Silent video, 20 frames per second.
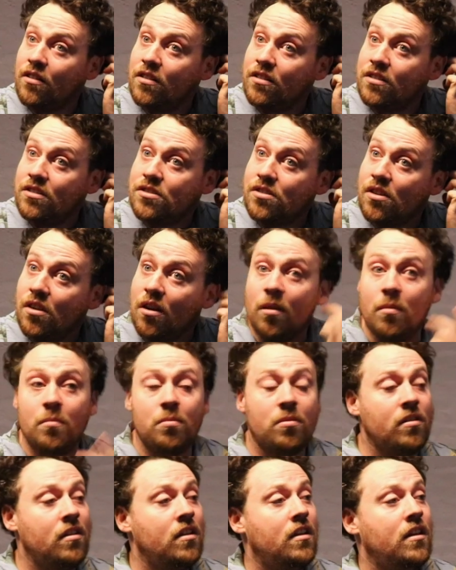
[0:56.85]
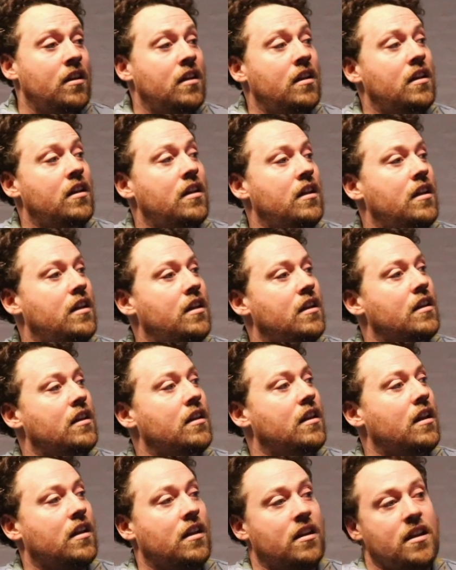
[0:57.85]
got a job
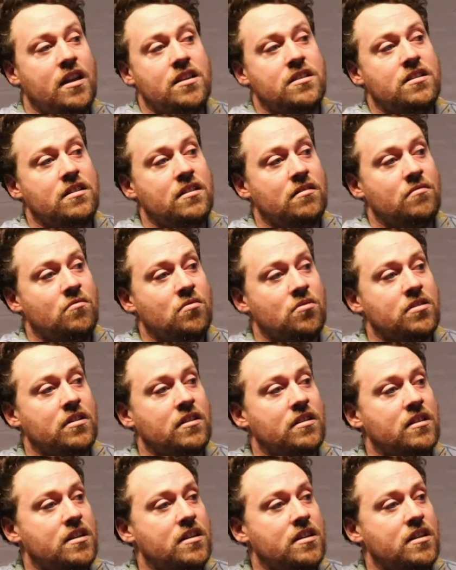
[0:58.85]
in like a kitchen, washing